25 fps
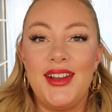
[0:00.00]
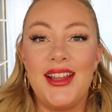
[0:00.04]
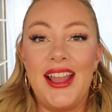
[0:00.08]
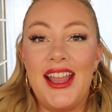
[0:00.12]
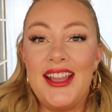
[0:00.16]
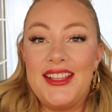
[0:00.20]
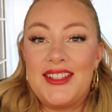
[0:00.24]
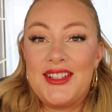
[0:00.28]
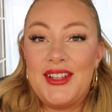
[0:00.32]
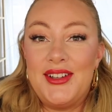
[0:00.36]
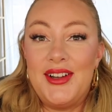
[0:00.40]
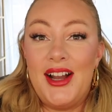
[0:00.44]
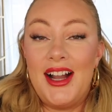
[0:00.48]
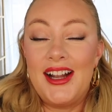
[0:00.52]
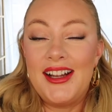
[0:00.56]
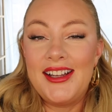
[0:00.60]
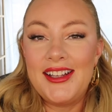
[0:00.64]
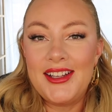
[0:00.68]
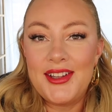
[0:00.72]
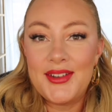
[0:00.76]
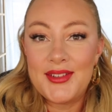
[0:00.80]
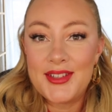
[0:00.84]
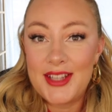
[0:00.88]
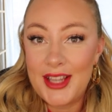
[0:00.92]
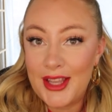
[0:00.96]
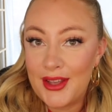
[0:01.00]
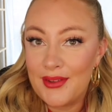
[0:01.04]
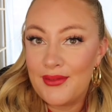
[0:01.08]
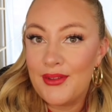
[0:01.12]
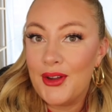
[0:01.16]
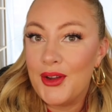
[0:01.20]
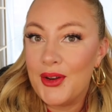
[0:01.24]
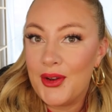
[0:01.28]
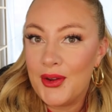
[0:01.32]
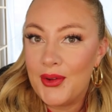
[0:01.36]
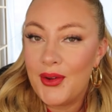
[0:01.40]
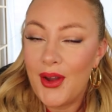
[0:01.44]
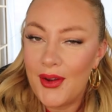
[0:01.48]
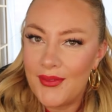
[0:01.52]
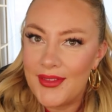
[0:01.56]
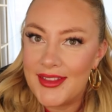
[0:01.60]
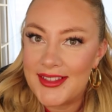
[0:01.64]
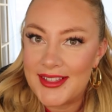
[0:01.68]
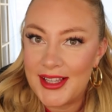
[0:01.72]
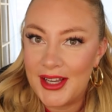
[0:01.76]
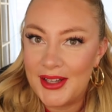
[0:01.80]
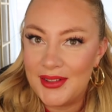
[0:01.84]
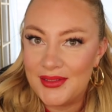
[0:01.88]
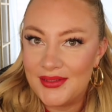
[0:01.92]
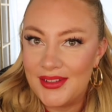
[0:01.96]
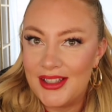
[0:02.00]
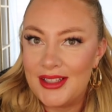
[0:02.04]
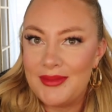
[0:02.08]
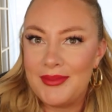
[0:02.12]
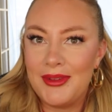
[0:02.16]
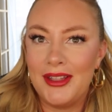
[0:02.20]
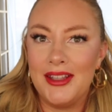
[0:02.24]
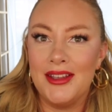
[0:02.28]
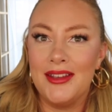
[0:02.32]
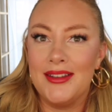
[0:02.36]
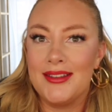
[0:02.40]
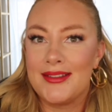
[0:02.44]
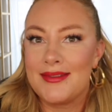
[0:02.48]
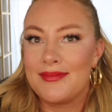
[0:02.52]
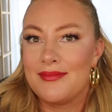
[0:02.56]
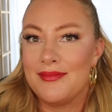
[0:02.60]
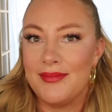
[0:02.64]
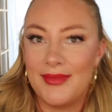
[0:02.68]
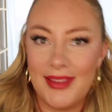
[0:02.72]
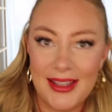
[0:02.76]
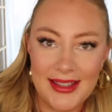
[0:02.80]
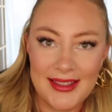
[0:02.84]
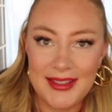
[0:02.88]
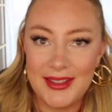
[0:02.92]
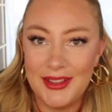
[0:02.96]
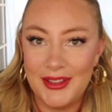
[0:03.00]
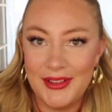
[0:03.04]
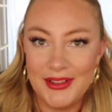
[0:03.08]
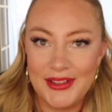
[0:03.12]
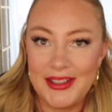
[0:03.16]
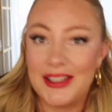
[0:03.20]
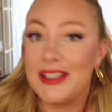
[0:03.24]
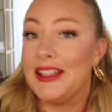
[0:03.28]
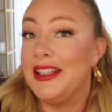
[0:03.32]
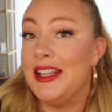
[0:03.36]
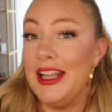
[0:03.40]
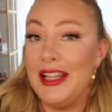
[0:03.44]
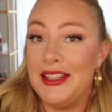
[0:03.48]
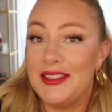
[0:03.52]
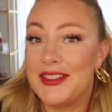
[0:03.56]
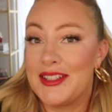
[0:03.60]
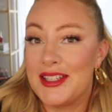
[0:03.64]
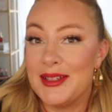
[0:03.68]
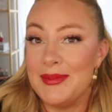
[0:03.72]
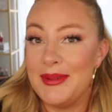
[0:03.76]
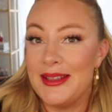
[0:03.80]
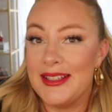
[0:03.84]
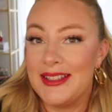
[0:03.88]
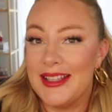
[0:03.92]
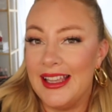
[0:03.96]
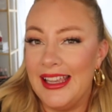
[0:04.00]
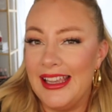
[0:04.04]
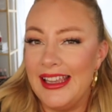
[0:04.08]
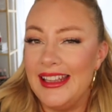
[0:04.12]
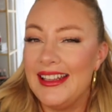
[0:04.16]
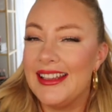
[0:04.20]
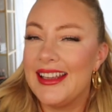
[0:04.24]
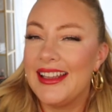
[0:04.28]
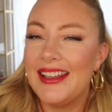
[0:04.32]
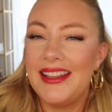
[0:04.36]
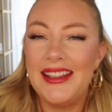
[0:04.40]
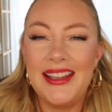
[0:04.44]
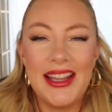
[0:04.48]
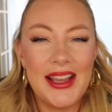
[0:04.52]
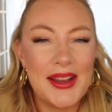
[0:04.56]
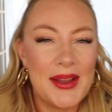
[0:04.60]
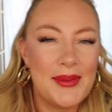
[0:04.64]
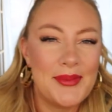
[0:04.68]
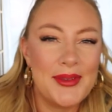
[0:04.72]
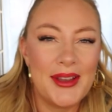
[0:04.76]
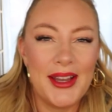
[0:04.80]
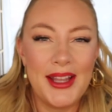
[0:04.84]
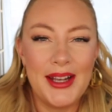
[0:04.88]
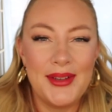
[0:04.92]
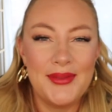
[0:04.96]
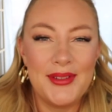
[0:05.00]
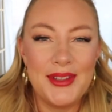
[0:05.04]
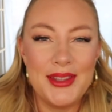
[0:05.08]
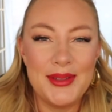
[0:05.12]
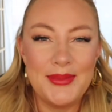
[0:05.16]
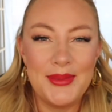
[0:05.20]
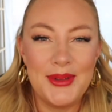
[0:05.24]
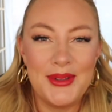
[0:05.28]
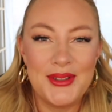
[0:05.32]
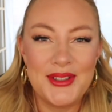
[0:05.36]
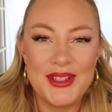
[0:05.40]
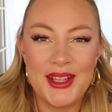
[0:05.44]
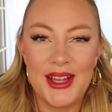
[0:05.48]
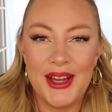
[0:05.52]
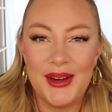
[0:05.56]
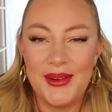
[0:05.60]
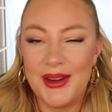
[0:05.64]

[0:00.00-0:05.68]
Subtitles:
Okay, so I'm gonna go take a photo of this outfit because this look needs to be seen, and now I'm kind of in the mood to go